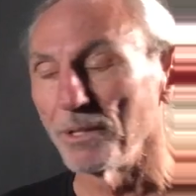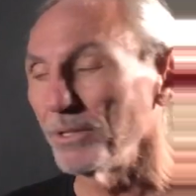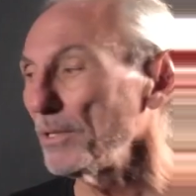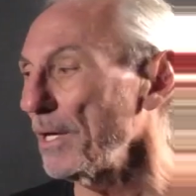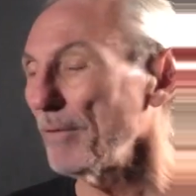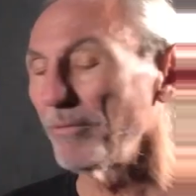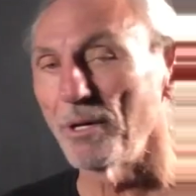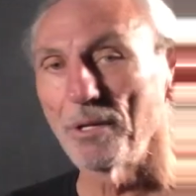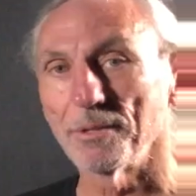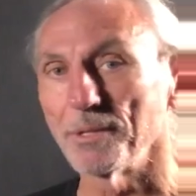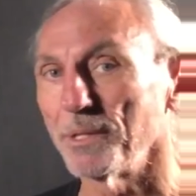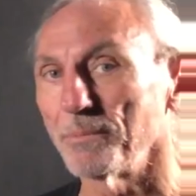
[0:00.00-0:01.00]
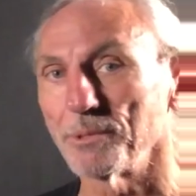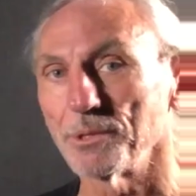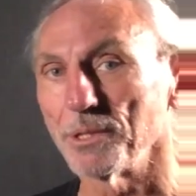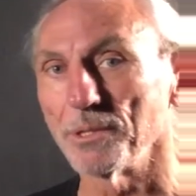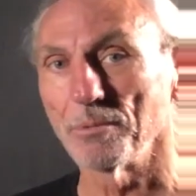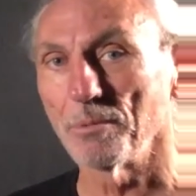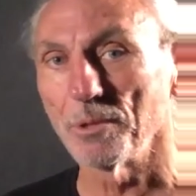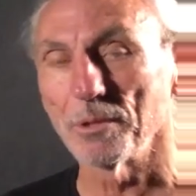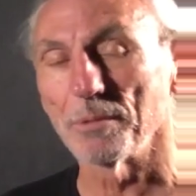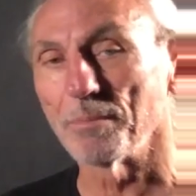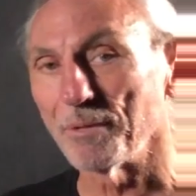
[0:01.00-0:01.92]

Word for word: You can have all the numbers in the world,